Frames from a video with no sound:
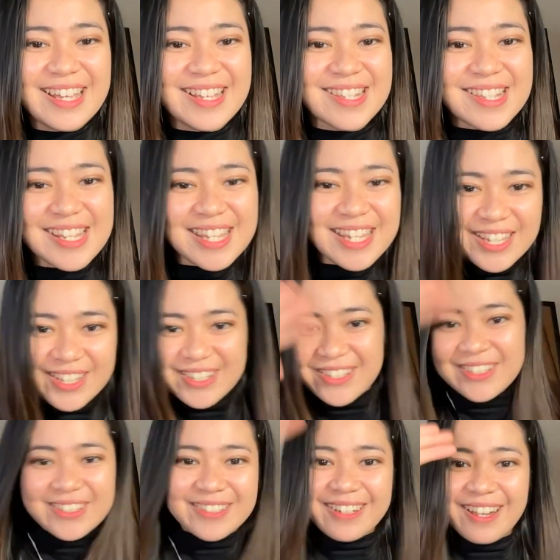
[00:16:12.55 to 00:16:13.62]
See
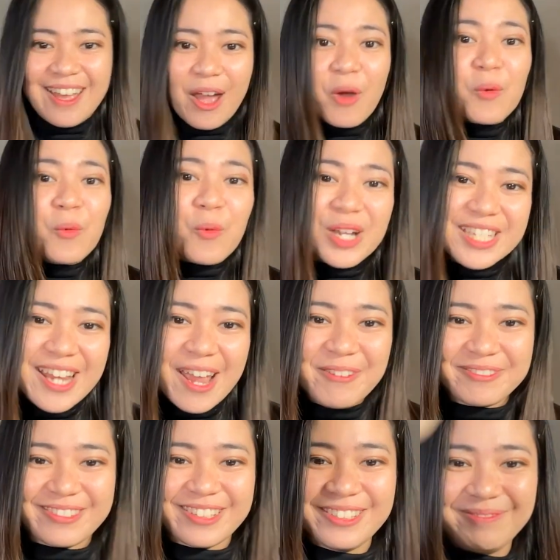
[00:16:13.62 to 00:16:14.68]
you. Watch
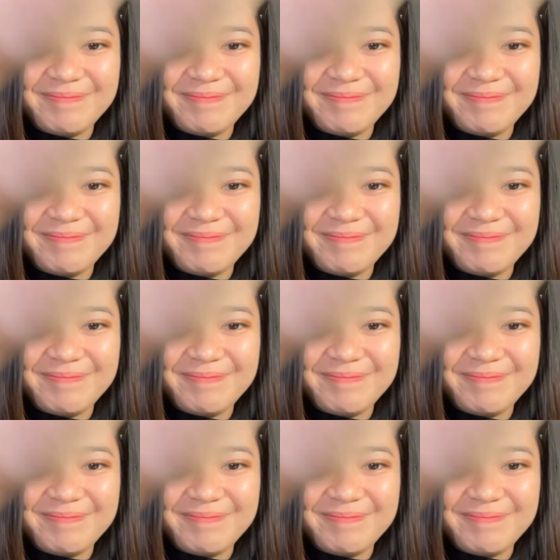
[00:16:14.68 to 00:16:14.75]
out.